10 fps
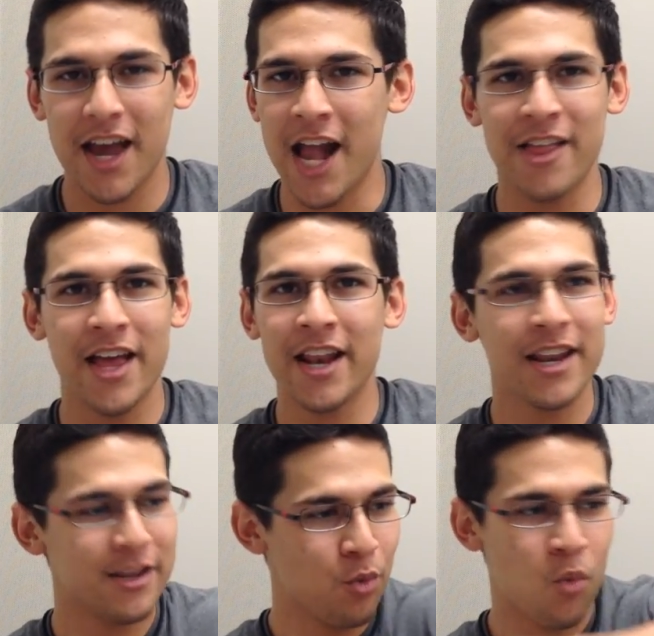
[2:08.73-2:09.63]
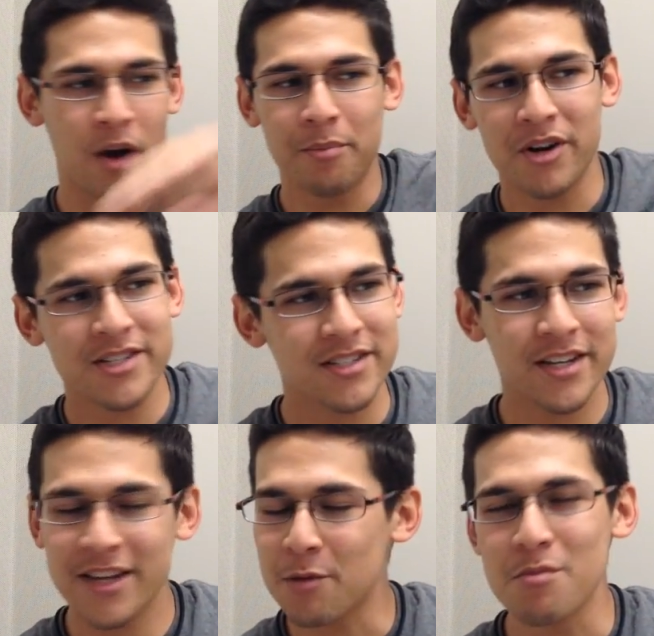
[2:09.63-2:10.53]
And then one person
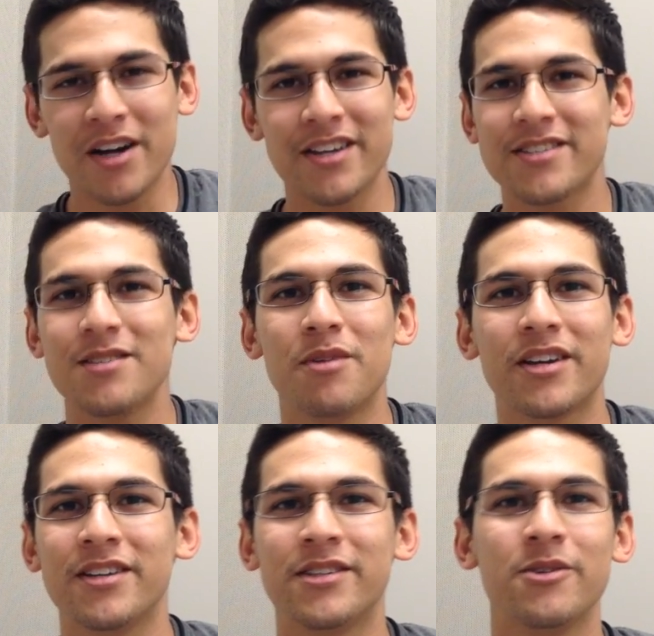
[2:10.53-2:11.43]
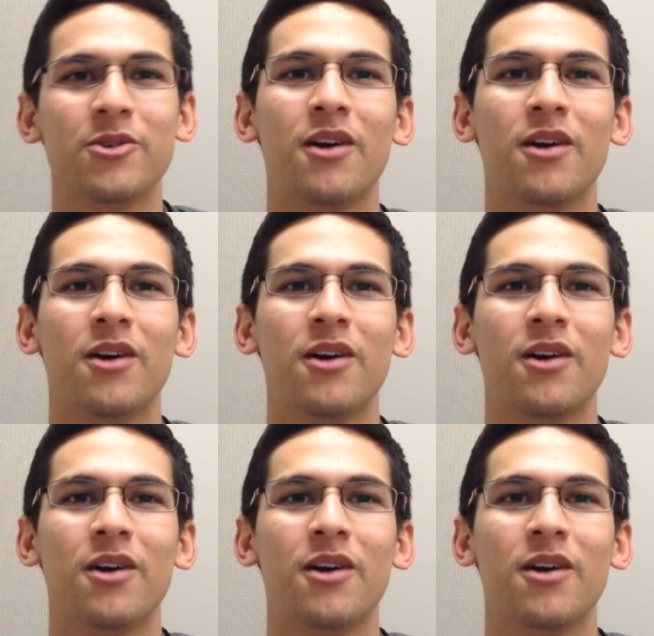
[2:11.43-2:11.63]
did it, and monkey see, monkey do.